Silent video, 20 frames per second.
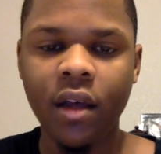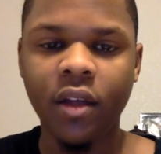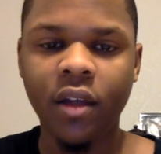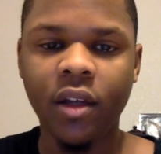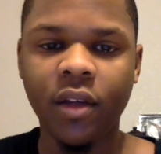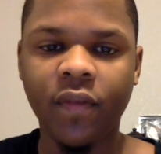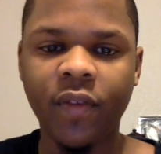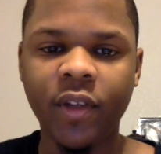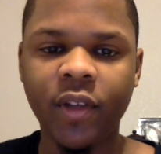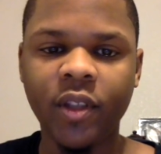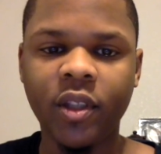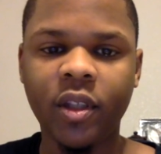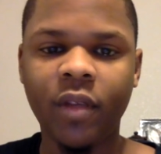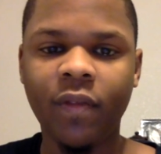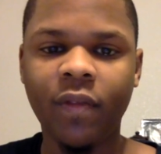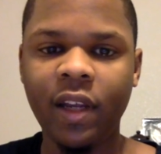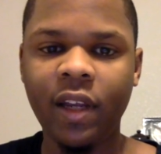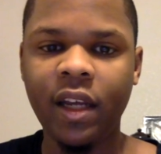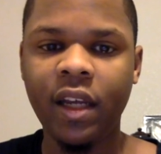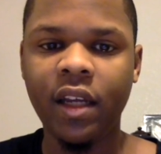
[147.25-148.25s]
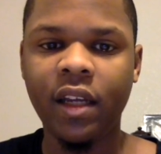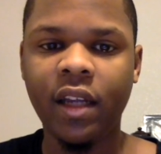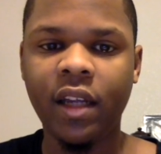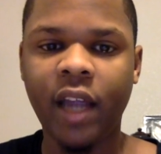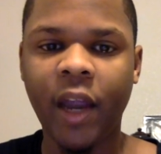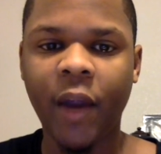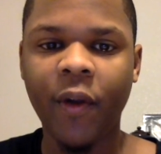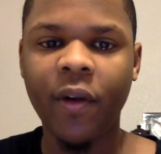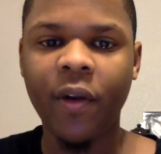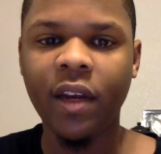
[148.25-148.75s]
defensively,
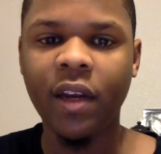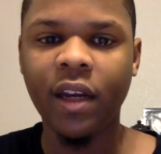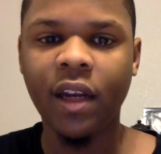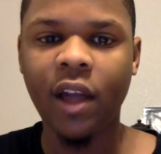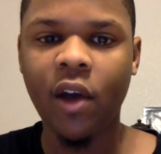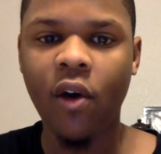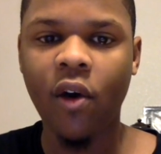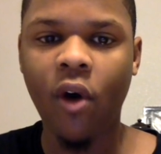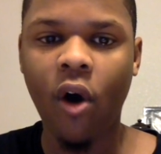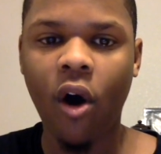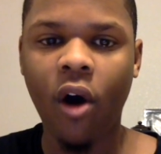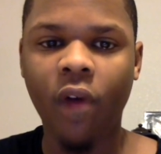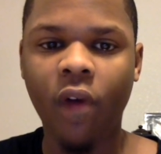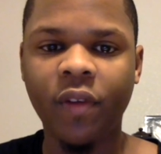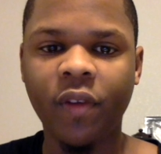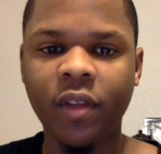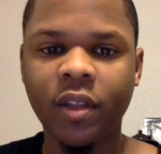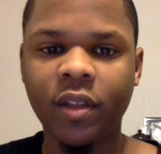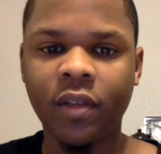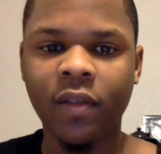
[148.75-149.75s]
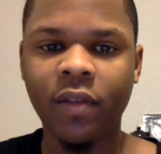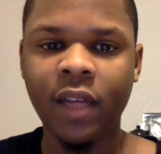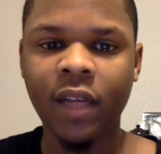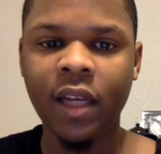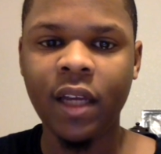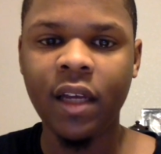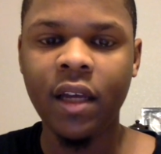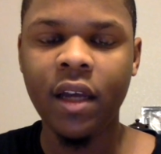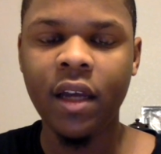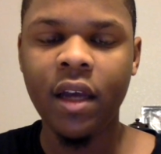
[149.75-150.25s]
carry the load
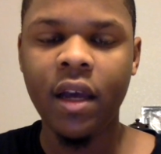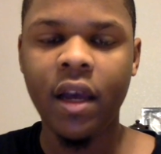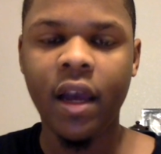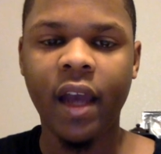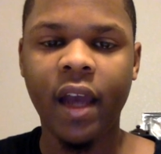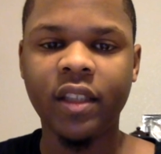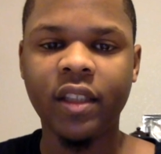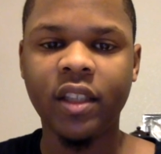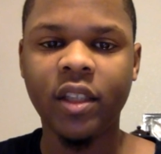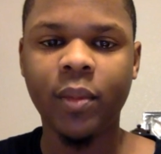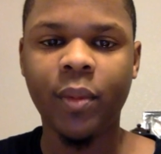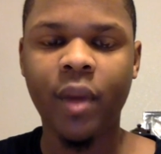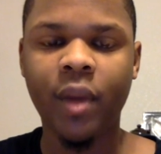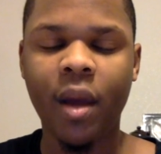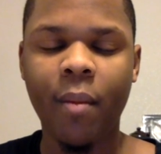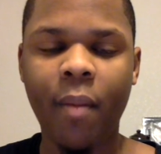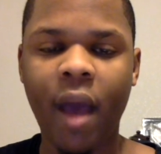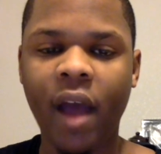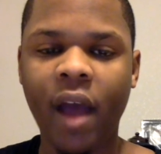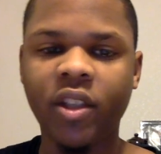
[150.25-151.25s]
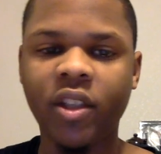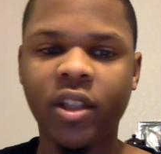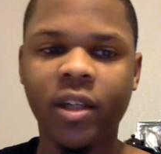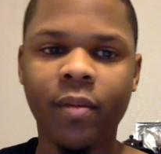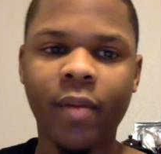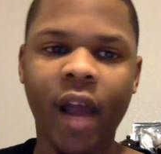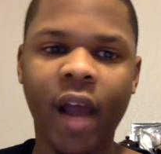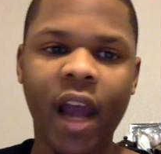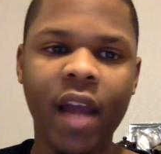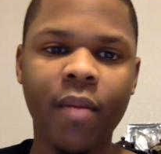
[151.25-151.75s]
offensively, and just be a matchup
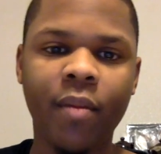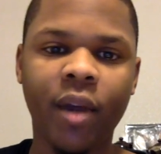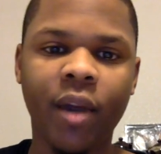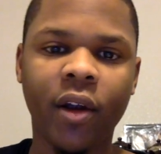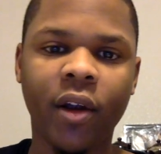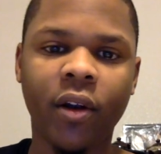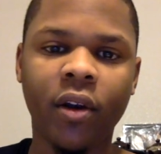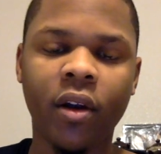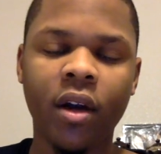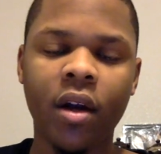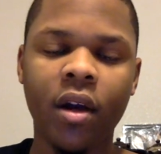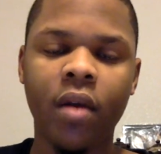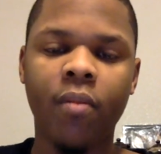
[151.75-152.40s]
nightmare.